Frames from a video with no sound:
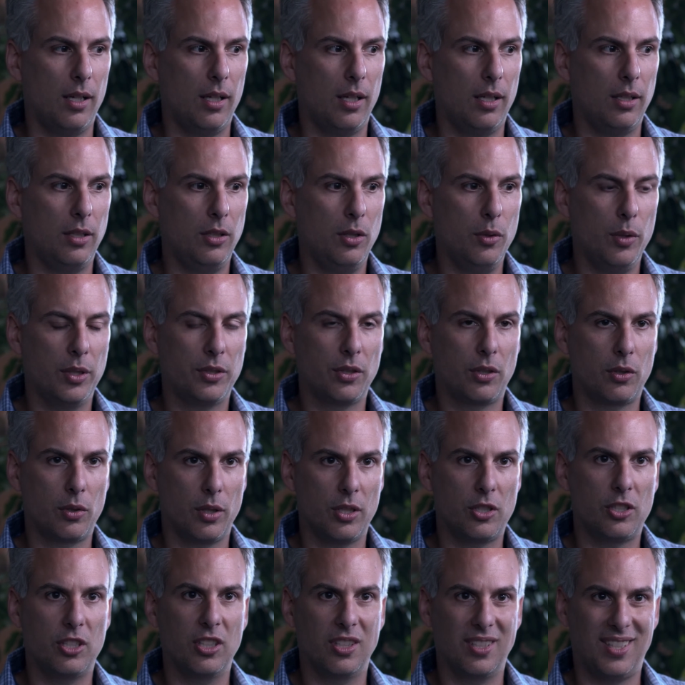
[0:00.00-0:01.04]
you as a
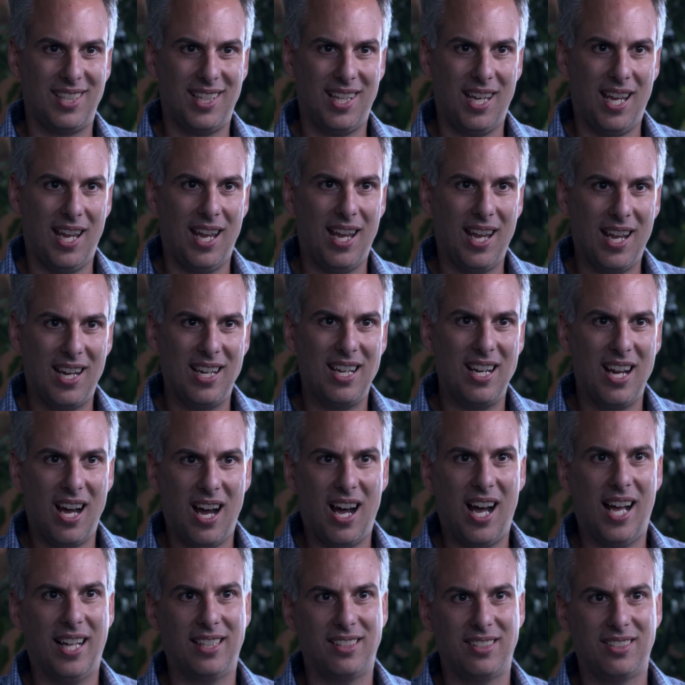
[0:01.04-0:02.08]
Christian
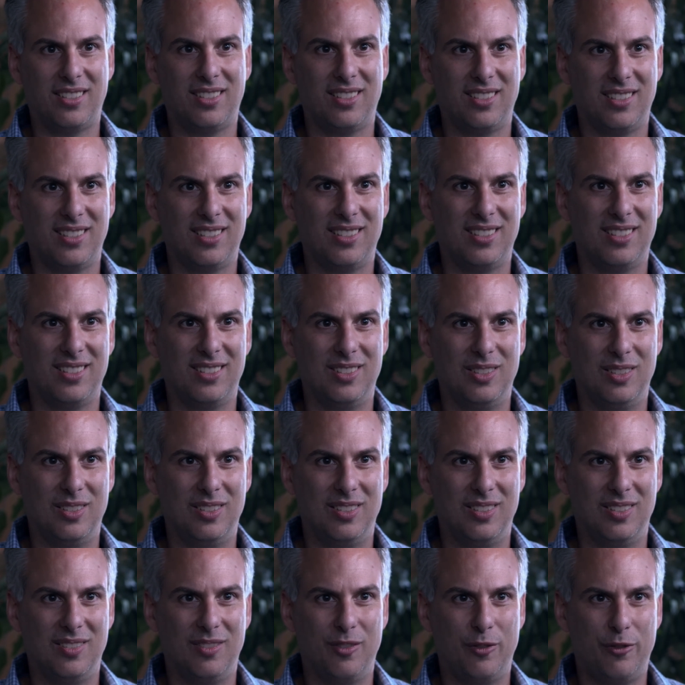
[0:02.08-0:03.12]
cannot
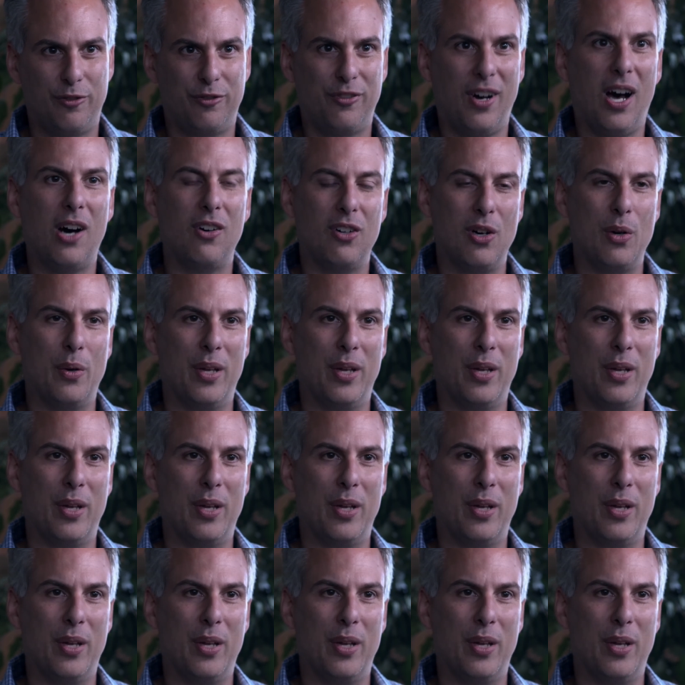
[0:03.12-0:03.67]
follow